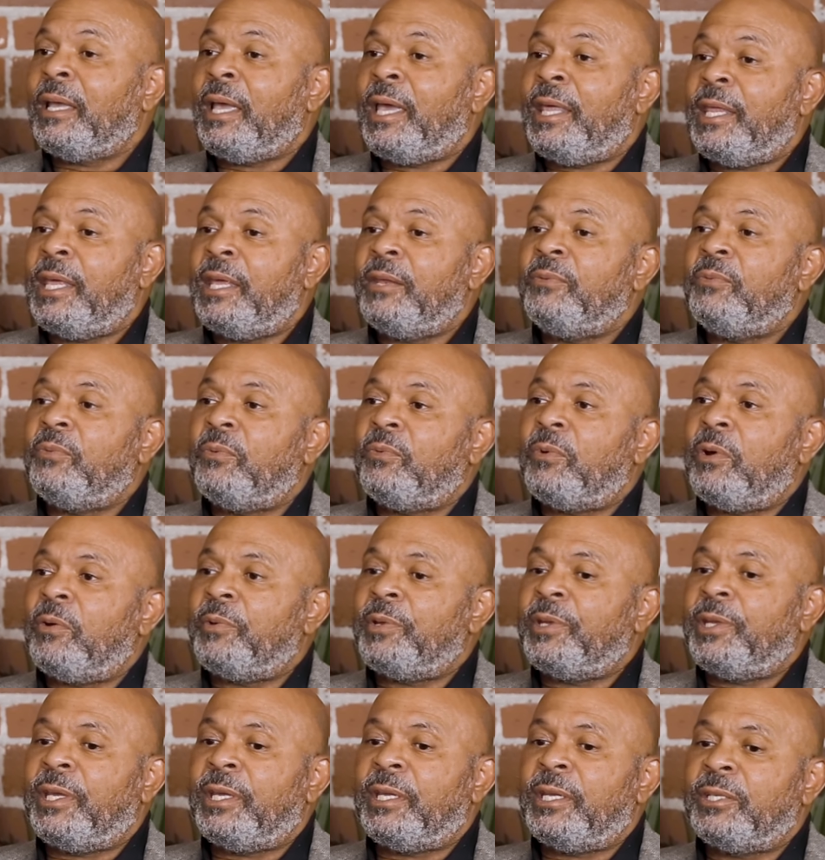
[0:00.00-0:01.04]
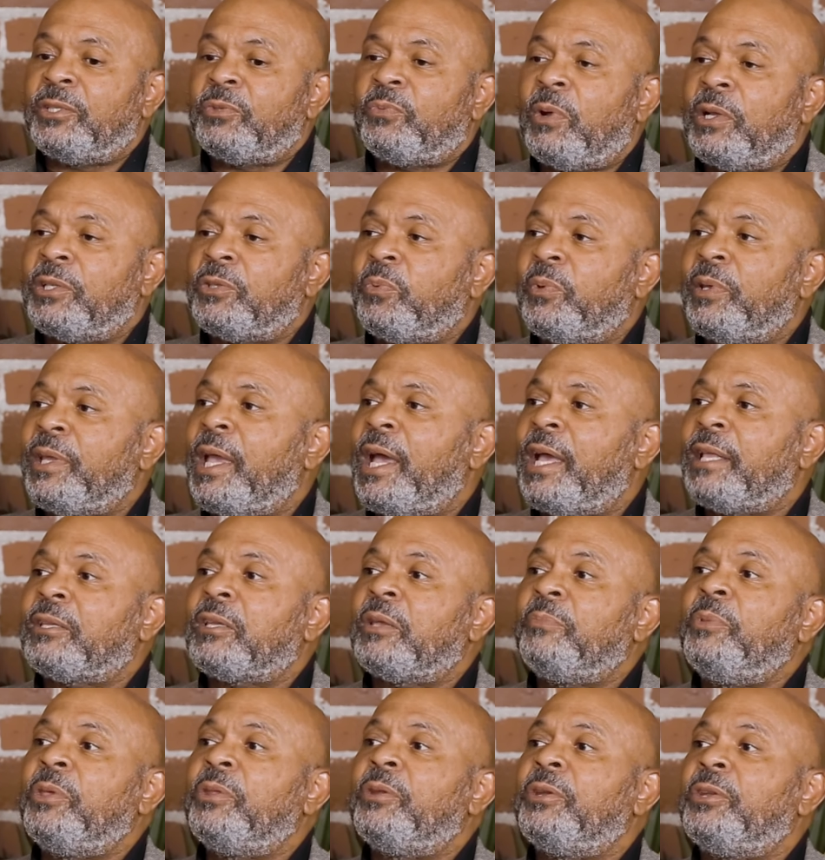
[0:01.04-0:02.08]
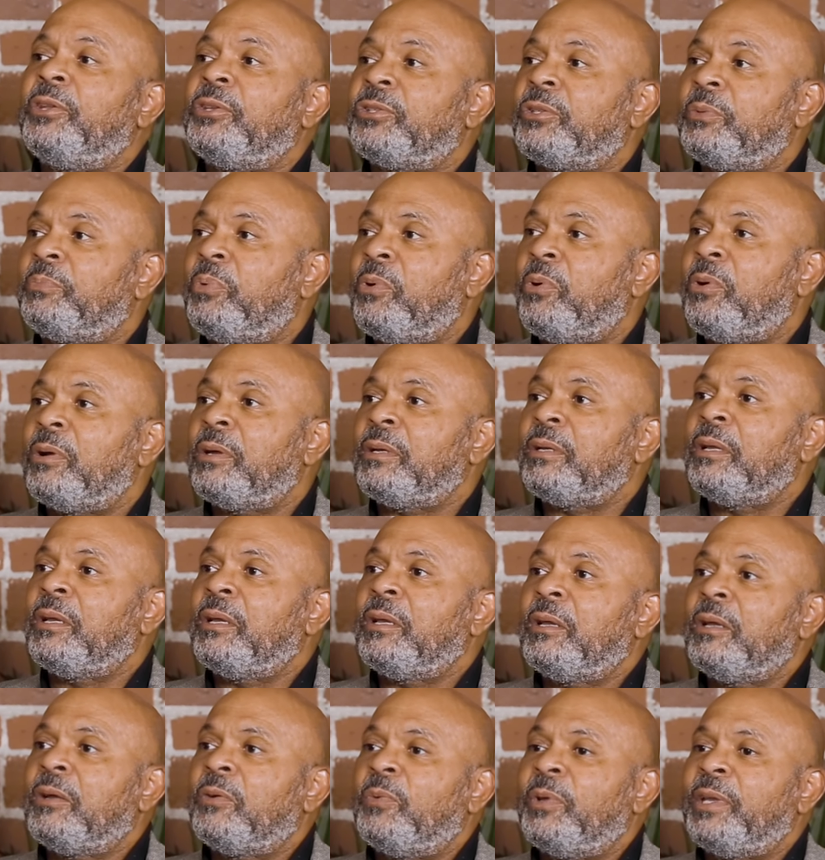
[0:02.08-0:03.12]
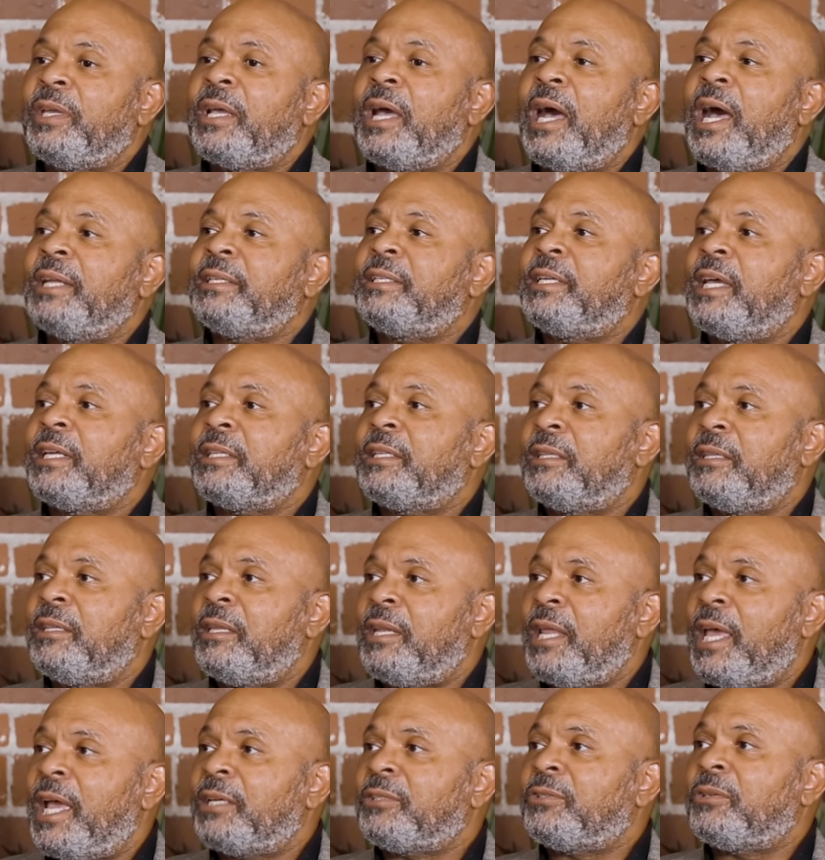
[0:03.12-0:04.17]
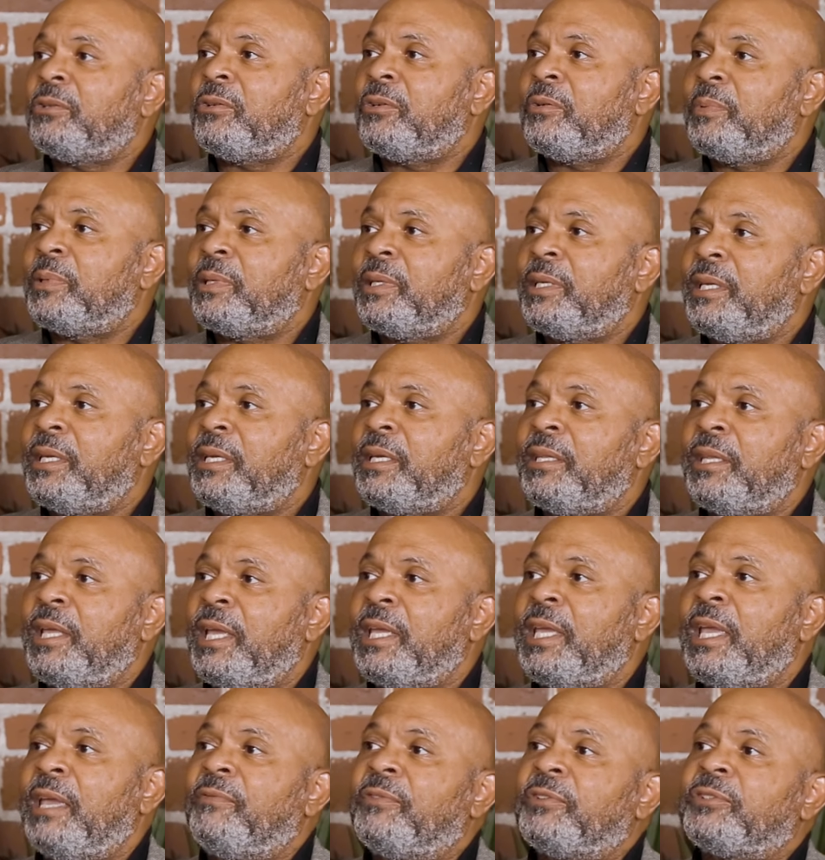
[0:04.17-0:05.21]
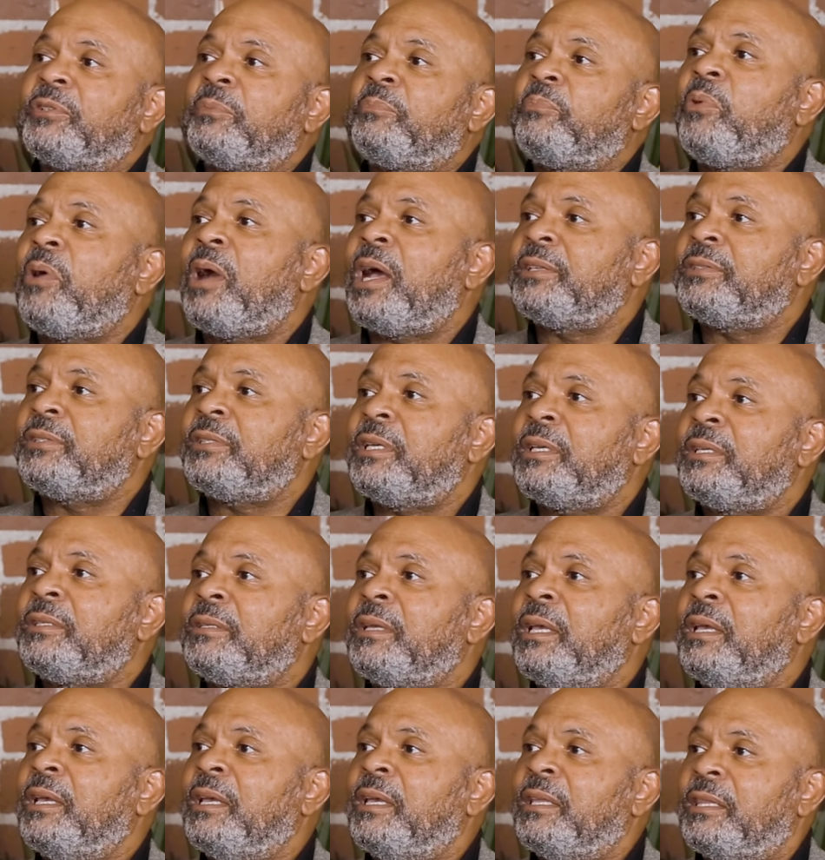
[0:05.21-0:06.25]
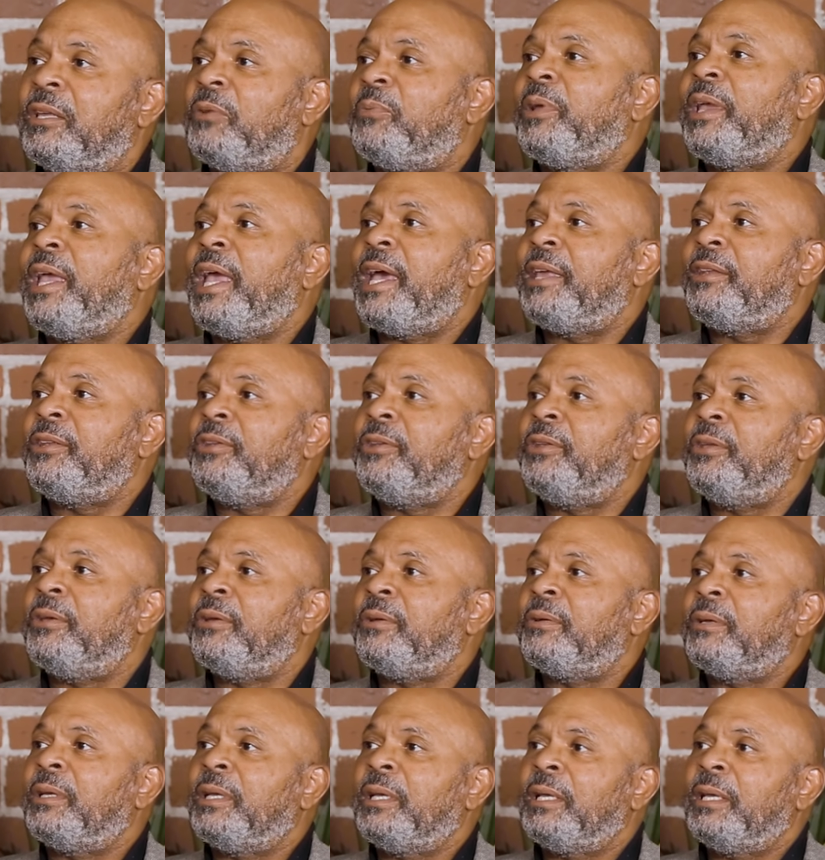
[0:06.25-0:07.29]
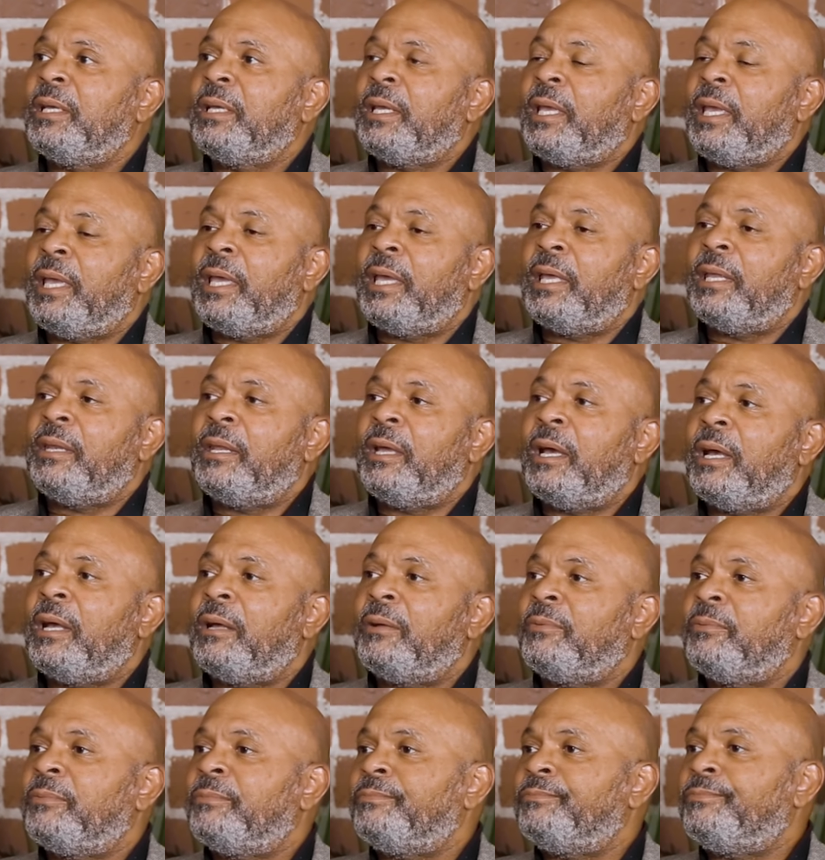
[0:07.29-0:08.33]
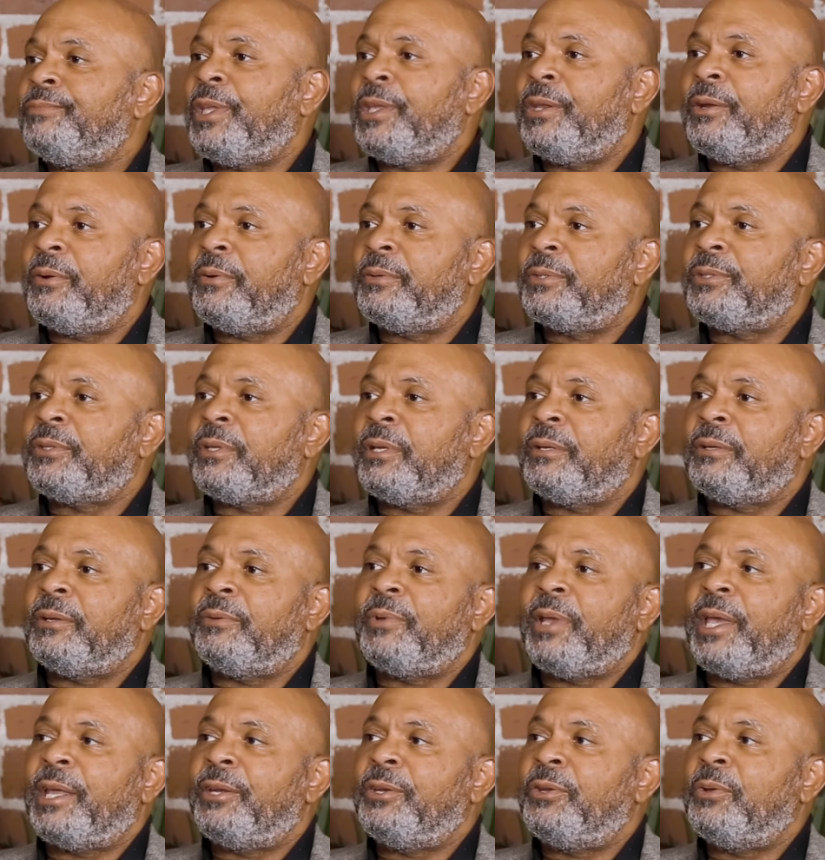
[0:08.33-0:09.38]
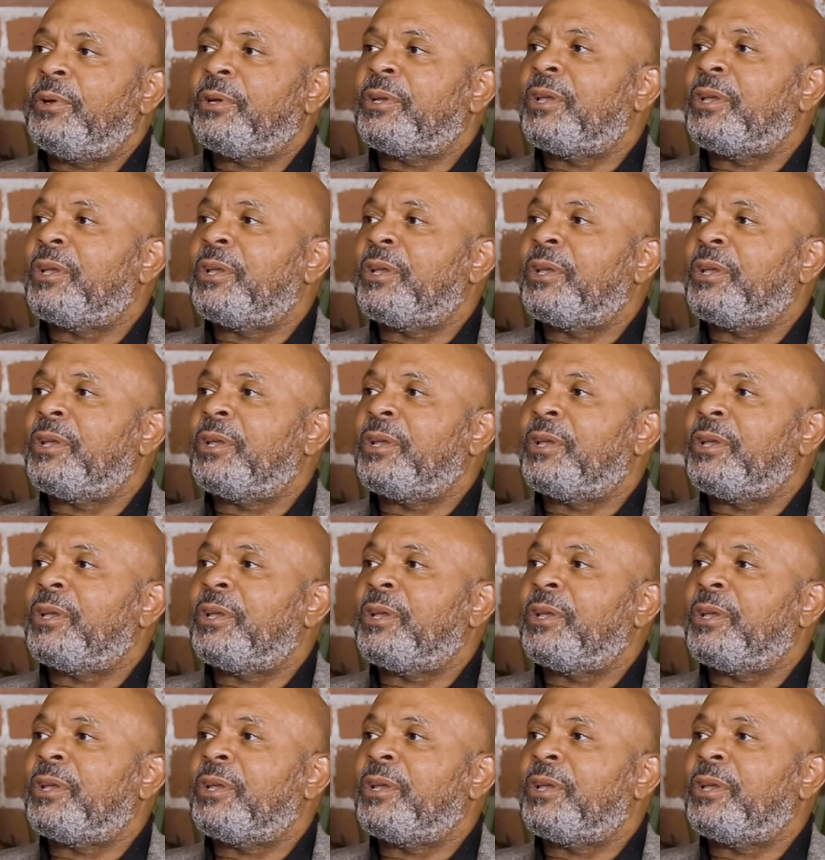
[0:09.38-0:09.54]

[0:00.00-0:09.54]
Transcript: And then what we did is once we got community support, we contacted the National Urban League and they gave us a process that we had to do. And, we had to do a